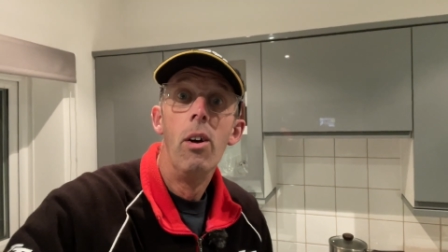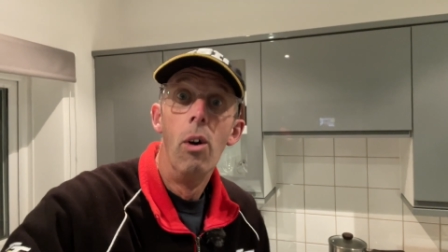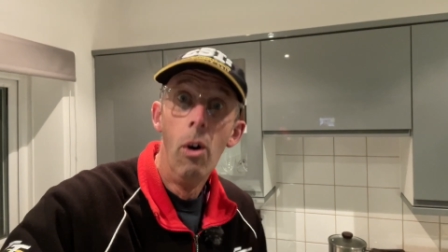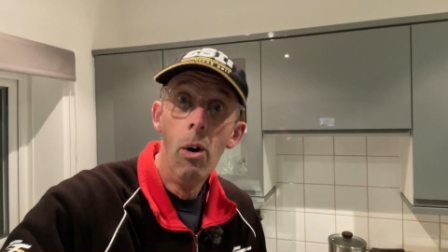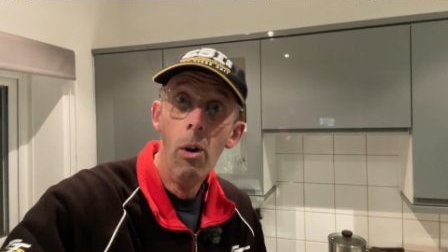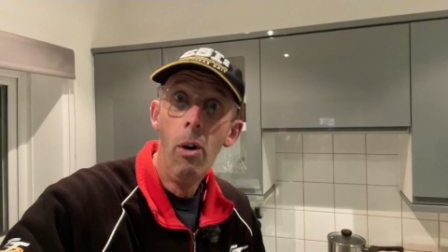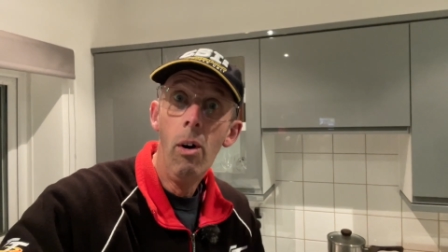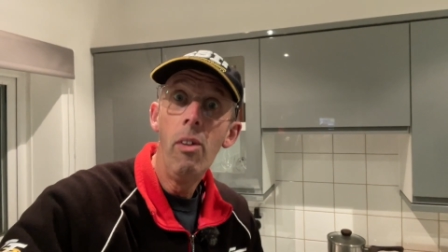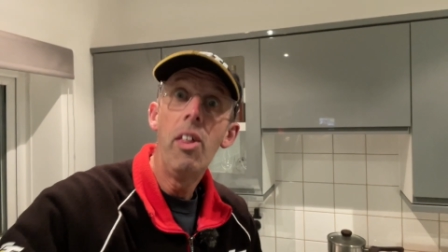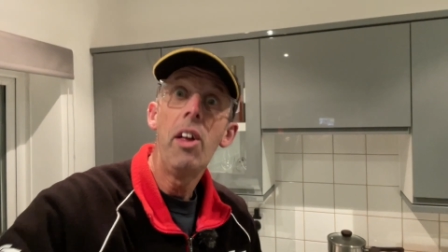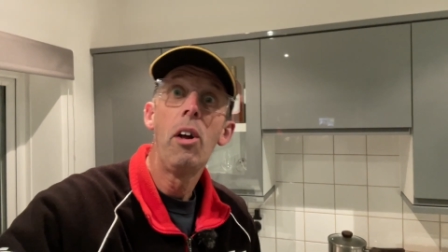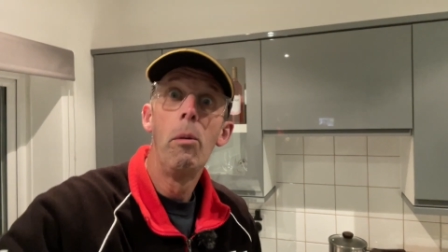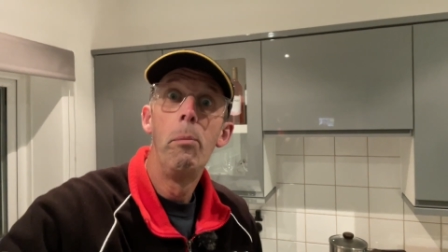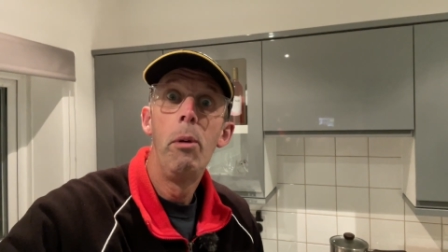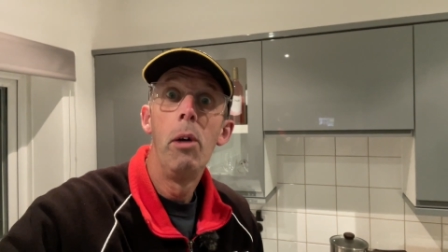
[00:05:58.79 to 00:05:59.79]
or they
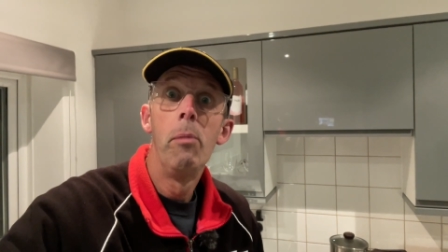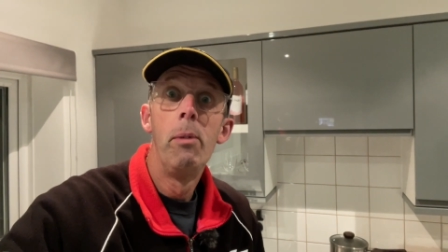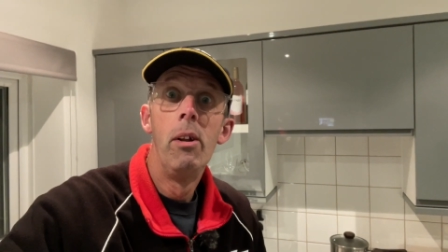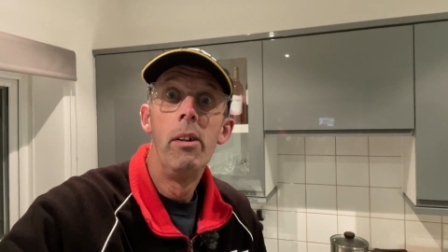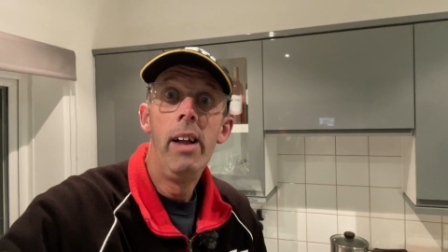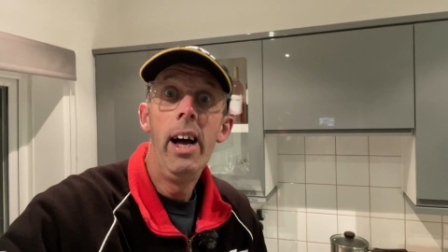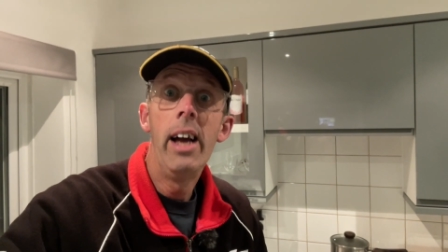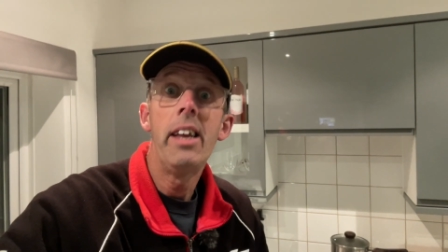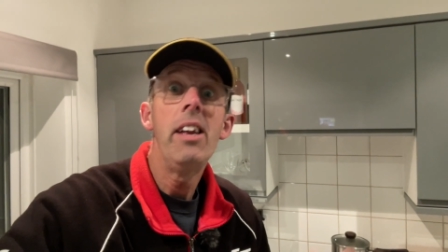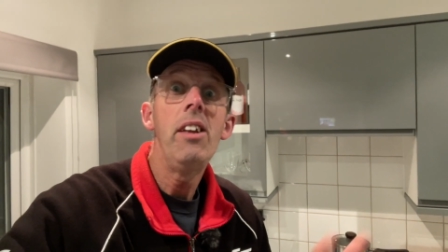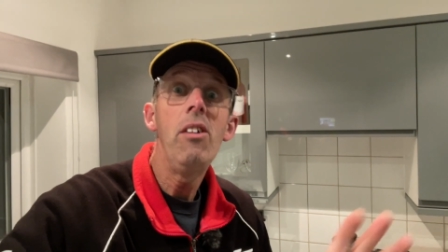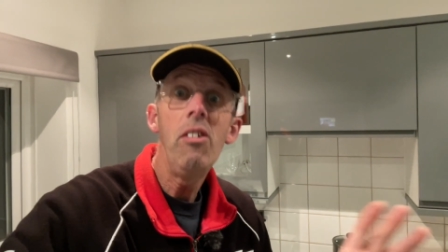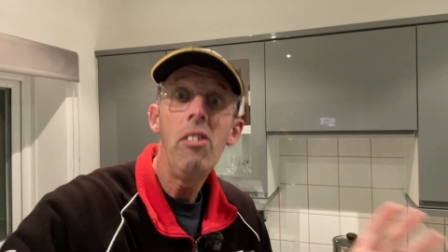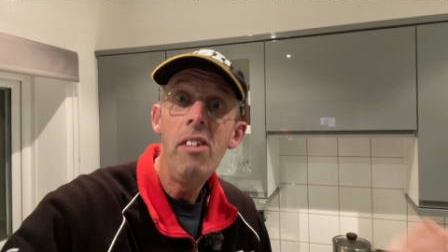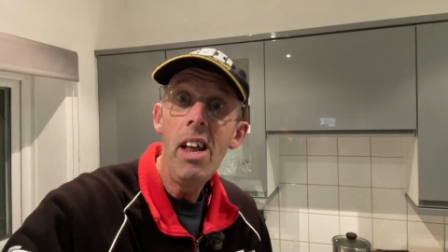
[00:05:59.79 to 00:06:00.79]
could be up all night. You
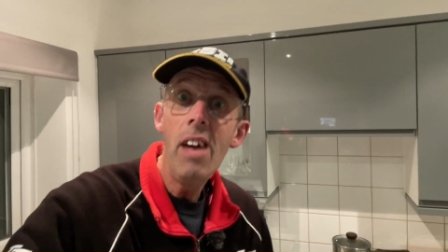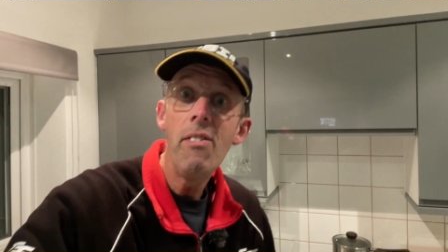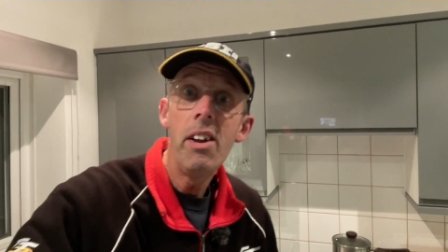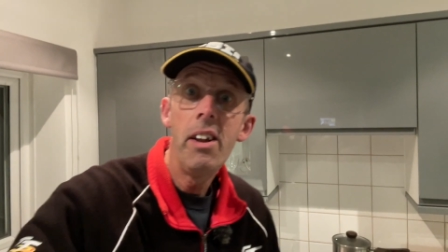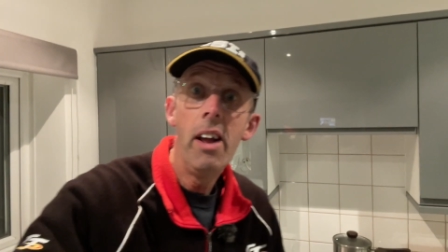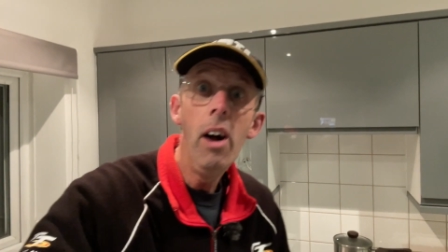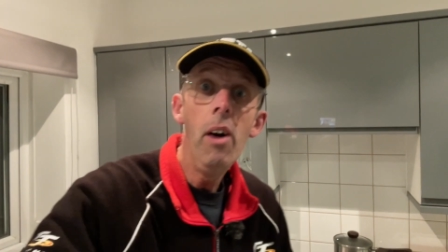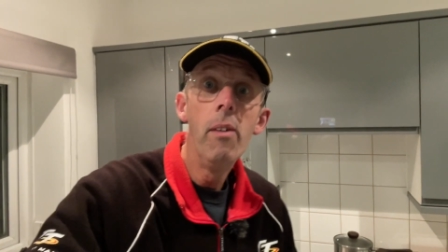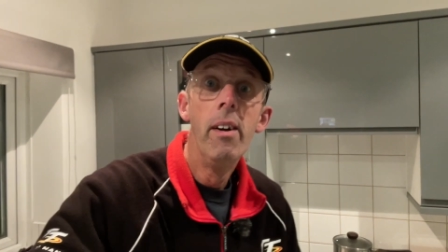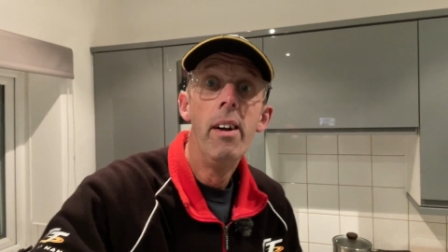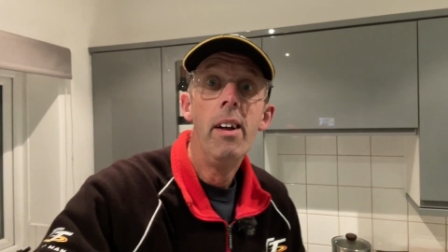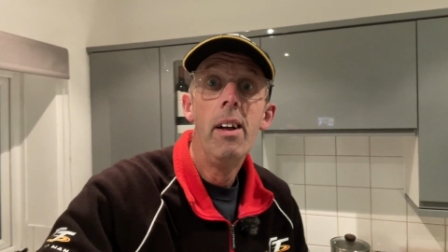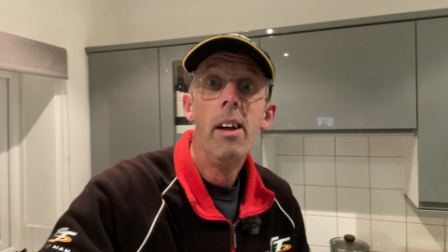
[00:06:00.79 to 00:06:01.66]
just never know.